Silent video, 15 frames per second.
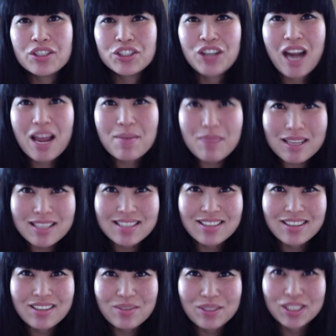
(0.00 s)

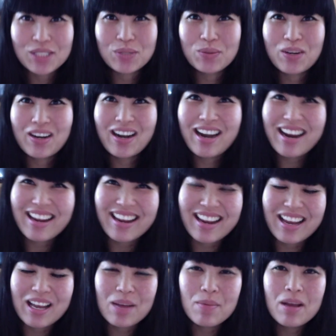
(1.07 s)
trimester, which is where I
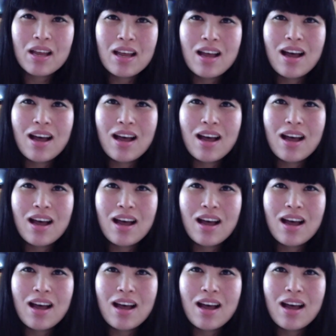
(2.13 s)
am,